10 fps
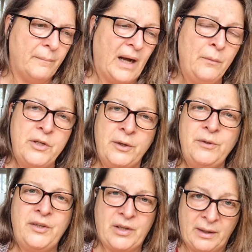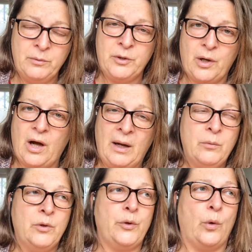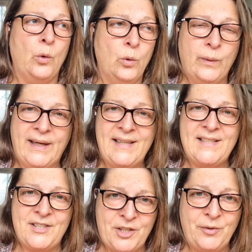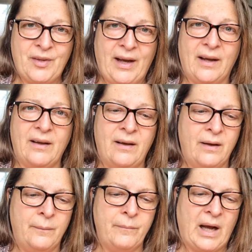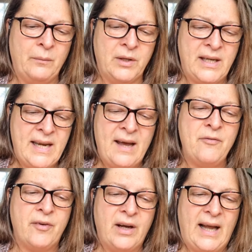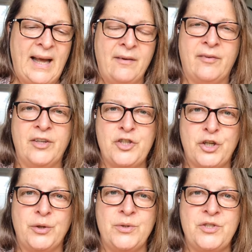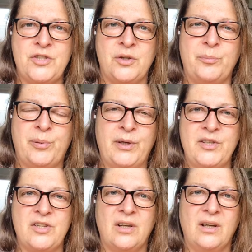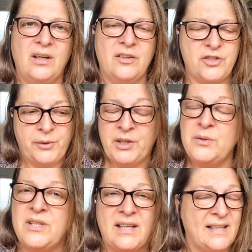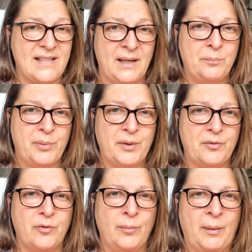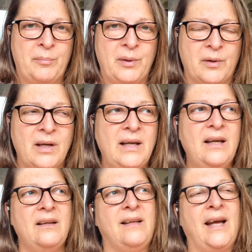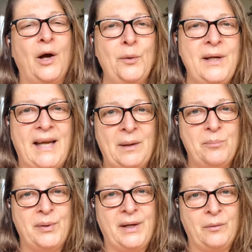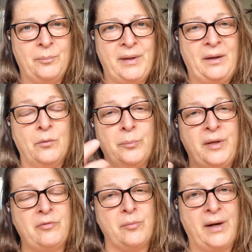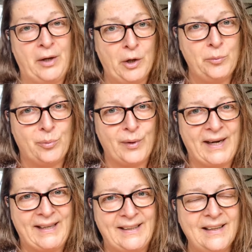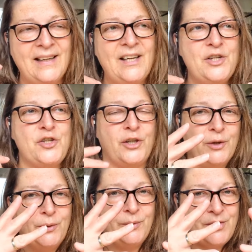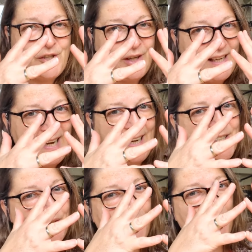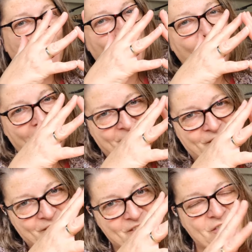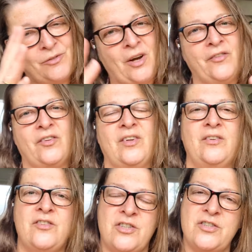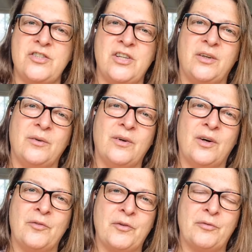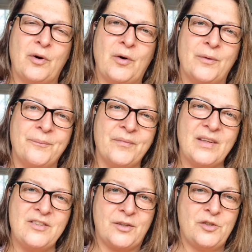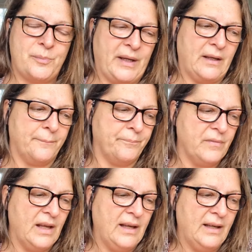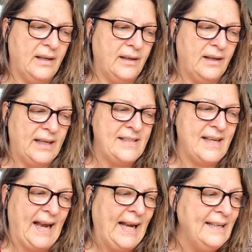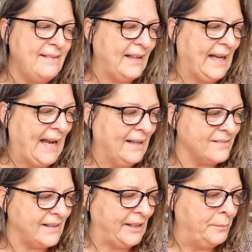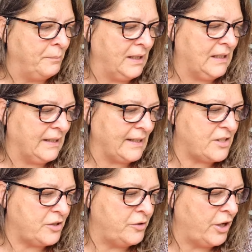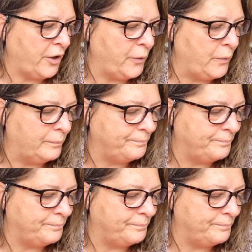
I would always do that. I would never ever choose to use it as input for my book. The only input it will be for my own brain to connect all the dots rather than just 2 of the 4, so to speak. Is there anything else that you might like to know?